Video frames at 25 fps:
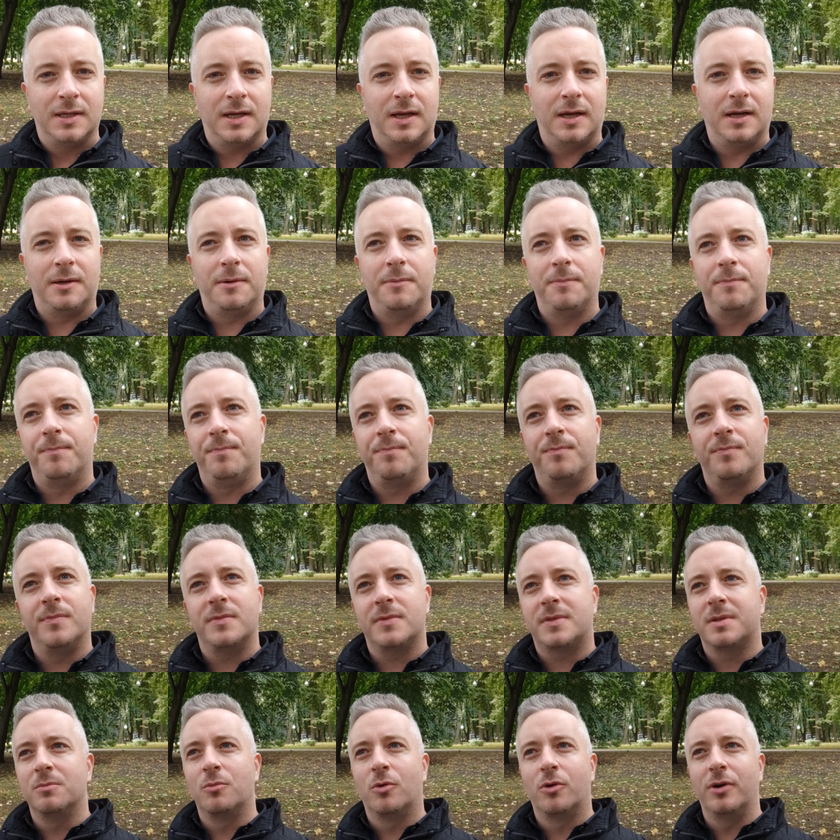Um,
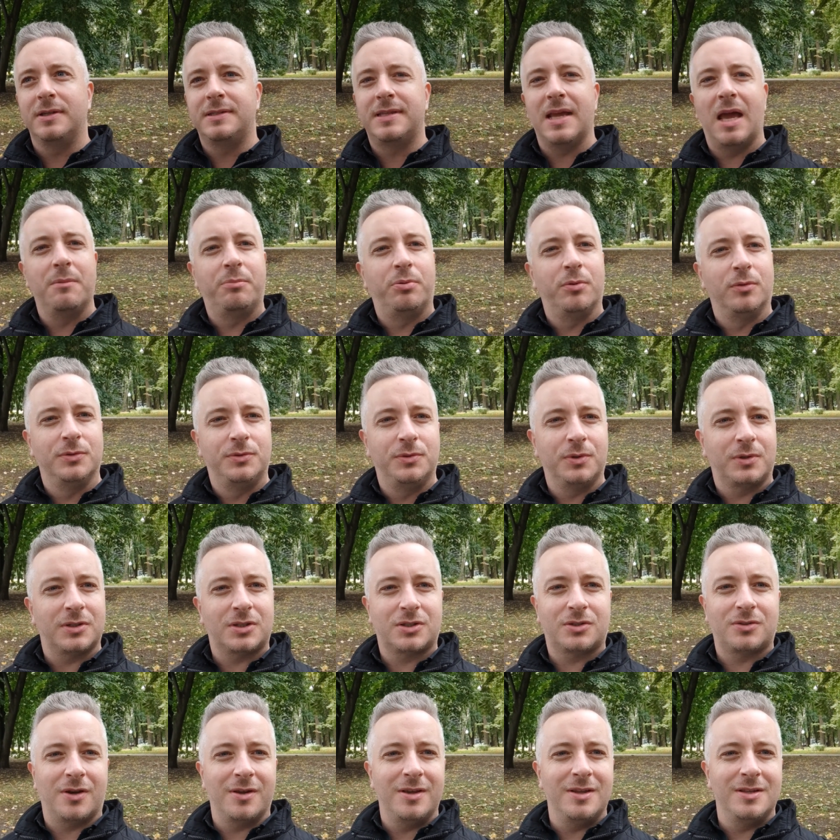some more examples. Look,
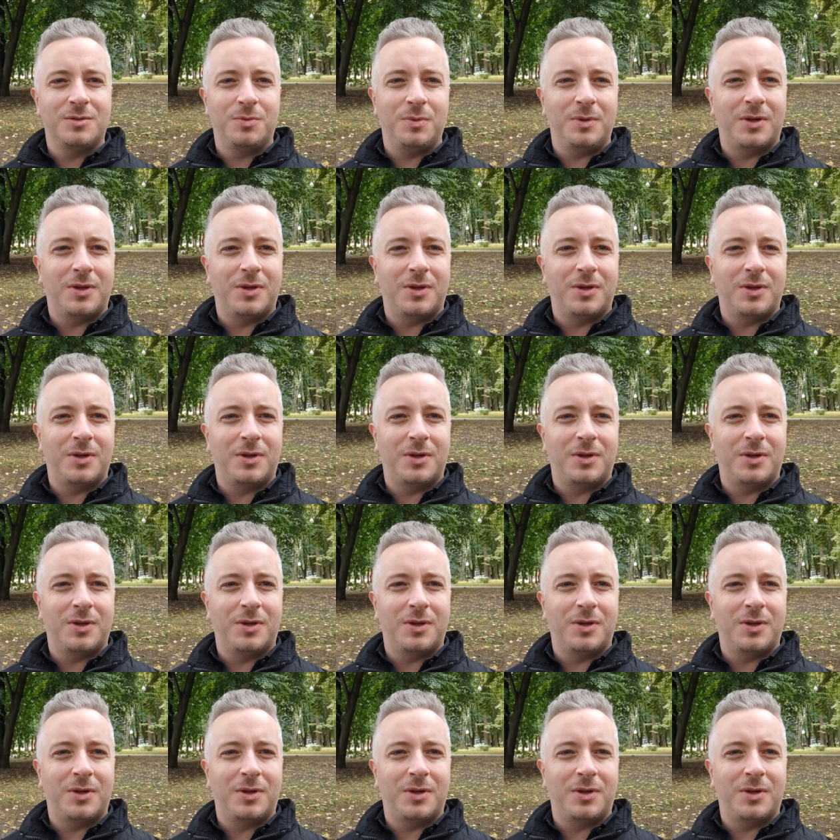Australians,